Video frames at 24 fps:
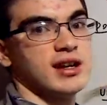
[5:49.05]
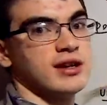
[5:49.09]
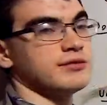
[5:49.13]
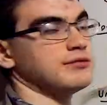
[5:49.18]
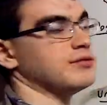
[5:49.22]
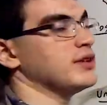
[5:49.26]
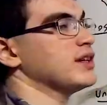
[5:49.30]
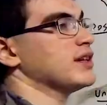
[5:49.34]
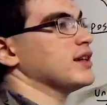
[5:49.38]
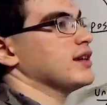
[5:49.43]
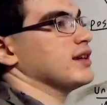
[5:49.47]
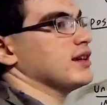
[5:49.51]

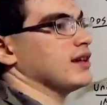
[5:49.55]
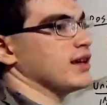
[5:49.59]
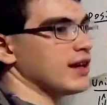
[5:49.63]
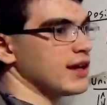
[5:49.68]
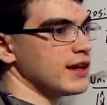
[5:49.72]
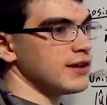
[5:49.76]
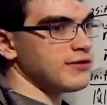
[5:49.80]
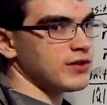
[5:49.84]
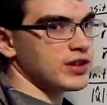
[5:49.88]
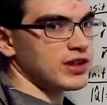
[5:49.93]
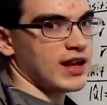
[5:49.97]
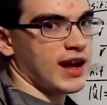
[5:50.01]
We can
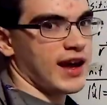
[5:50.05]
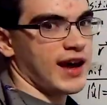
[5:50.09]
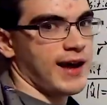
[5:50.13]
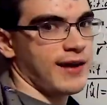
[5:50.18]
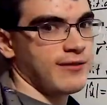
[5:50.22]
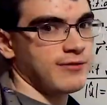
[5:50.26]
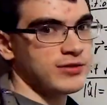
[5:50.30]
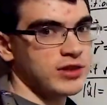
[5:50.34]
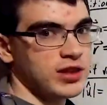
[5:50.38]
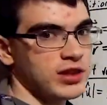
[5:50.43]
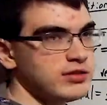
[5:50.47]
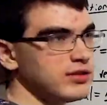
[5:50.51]
even
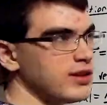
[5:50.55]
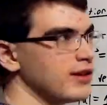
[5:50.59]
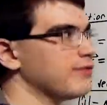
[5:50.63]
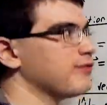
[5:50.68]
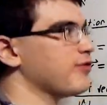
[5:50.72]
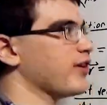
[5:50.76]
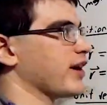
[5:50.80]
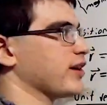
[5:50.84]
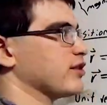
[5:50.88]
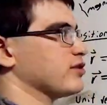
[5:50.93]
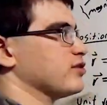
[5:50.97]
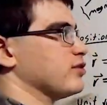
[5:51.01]
have unit
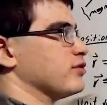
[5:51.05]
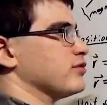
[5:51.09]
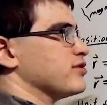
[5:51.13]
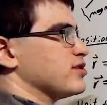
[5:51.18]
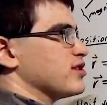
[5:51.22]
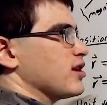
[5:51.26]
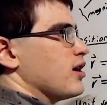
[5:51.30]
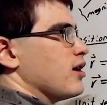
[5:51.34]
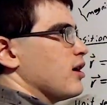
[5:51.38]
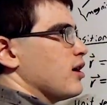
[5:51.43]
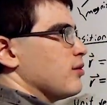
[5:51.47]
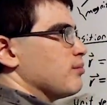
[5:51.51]

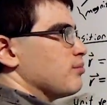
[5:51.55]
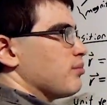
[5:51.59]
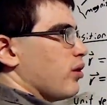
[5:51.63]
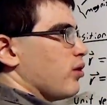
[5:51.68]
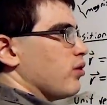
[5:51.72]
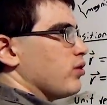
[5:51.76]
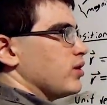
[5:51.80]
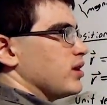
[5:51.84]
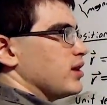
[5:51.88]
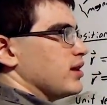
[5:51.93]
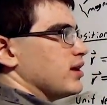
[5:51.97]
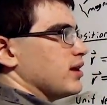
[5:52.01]
vectors
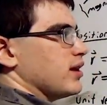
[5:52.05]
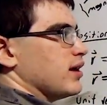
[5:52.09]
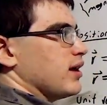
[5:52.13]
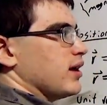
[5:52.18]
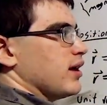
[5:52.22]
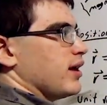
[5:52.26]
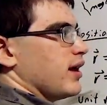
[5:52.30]
point